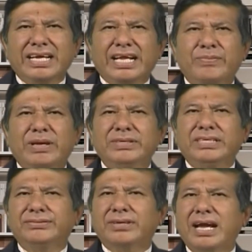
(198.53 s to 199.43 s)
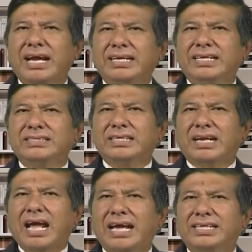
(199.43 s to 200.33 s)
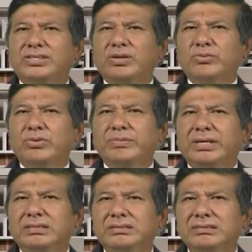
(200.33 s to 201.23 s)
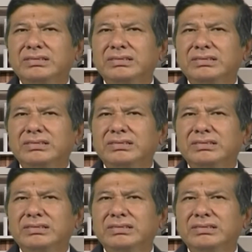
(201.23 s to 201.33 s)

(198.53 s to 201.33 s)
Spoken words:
it may be defined as the rights of women